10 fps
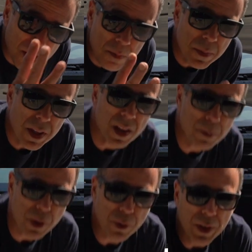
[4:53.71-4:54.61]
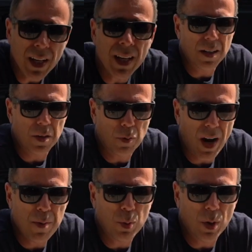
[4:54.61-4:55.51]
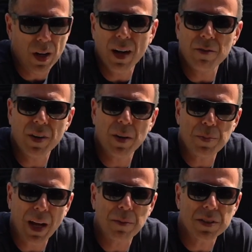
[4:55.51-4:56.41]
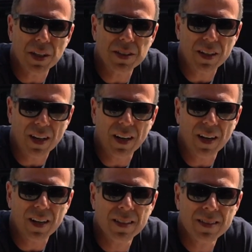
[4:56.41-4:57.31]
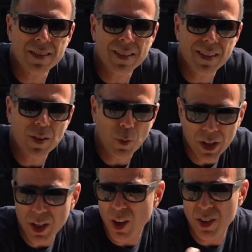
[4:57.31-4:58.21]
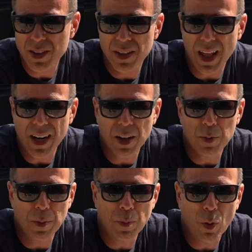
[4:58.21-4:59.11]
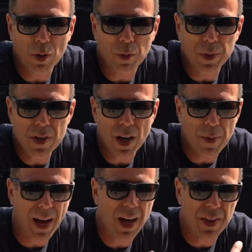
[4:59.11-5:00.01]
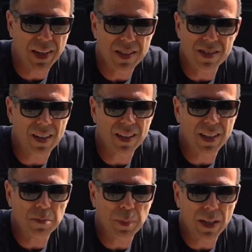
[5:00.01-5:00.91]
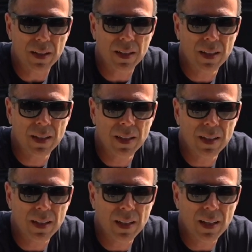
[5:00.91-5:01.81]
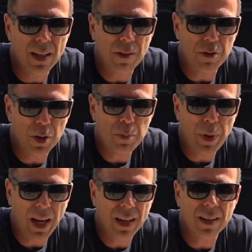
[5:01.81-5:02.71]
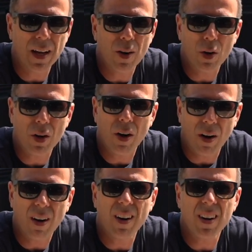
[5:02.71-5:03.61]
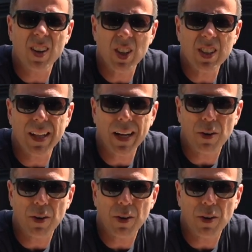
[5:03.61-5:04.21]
Myth number 3, a wrap will cover up damage on your car. We're gonna go into that a little bit more when we talk about how they install it, but if your paint or car looks like